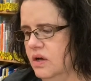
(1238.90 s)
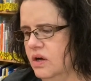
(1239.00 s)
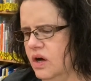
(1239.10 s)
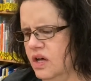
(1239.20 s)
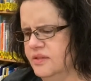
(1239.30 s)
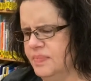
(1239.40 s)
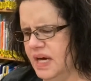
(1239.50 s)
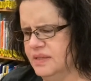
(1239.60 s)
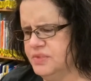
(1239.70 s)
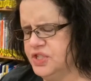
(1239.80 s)
On the
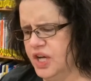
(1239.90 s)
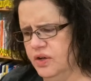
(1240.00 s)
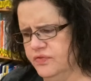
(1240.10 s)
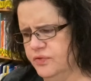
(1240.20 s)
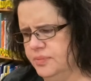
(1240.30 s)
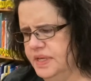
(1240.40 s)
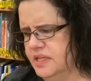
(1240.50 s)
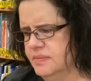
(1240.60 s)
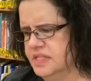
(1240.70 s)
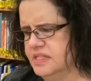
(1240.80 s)
bottom shelf, repeated
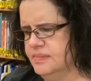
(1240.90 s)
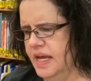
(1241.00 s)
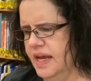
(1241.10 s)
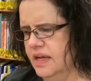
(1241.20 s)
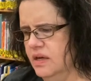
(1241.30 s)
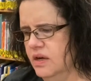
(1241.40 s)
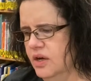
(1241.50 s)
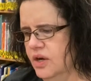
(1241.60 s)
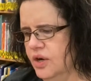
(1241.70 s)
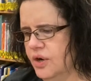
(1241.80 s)
Mrs. May,
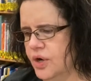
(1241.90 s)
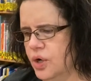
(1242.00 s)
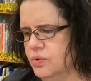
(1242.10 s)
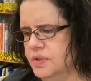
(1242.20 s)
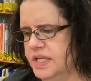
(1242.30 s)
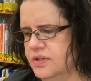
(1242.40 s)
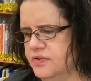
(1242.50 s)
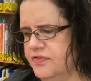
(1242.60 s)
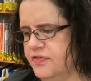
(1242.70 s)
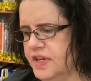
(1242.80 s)
her own needle
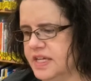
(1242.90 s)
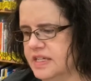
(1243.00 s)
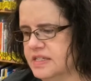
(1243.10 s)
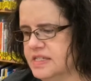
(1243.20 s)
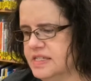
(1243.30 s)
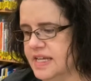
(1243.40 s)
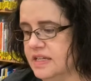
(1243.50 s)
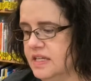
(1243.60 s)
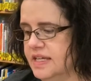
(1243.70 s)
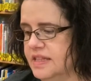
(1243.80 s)
flicking
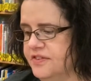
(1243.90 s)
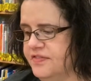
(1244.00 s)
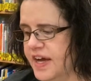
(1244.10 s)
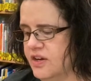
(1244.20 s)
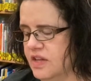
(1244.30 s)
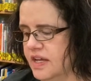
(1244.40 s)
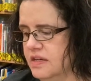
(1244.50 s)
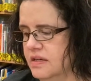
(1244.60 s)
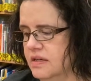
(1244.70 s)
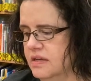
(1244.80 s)
steadily in the firelight.
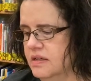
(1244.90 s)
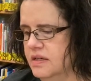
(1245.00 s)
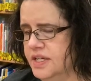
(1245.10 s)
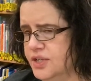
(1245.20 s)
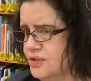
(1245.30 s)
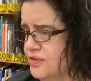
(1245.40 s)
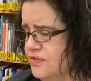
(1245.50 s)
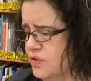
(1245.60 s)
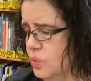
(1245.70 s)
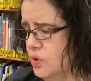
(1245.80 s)
Near the
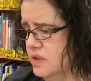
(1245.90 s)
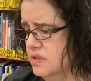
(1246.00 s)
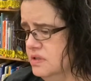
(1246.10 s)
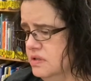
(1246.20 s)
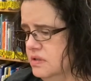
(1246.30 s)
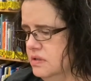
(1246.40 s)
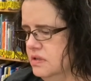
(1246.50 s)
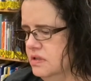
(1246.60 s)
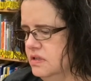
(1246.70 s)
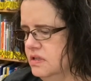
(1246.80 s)
floor?
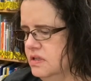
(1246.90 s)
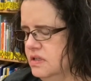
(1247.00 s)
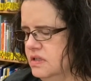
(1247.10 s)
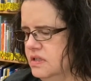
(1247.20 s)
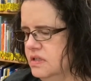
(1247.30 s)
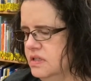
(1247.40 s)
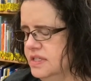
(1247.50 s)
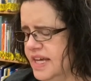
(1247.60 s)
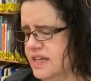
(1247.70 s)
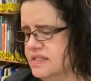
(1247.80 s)

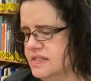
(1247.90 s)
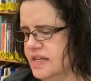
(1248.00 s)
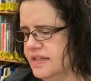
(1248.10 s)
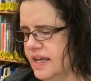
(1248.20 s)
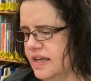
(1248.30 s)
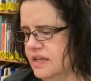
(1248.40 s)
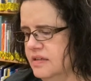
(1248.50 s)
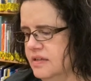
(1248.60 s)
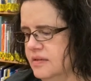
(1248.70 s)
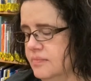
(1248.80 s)
Yes, said Kate,
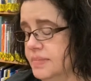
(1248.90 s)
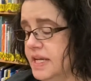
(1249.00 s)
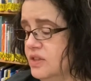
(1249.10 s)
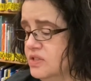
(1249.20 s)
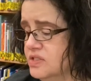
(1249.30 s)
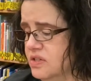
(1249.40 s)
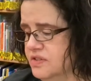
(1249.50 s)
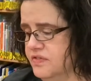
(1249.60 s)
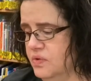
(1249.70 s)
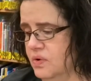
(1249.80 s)
but I looked on the
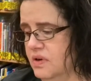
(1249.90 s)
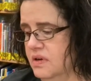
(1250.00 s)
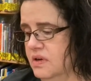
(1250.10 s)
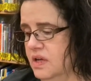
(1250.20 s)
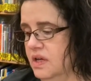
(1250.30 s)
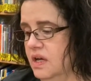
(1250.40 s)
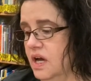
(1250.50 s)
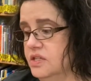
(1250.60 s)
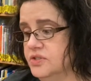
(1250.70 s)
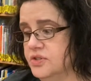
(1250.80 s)
floor,
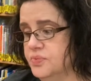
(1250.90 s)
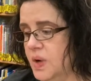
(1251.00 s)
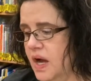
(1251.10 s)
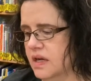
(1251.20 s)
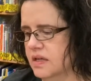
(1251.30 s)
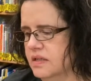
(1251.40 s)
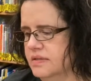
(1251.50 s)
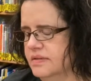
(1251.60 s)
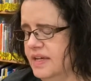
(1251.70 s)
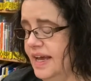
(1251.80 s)
under the rug,
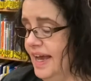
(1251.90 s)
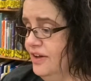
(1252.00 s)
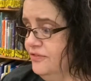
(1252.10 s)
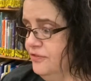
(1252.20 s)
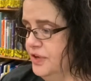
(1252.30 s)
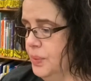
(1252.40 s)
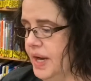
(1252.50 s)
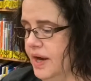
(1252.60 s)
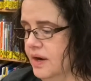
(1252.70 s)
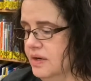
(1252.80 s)

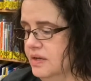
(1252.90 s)
everywhere.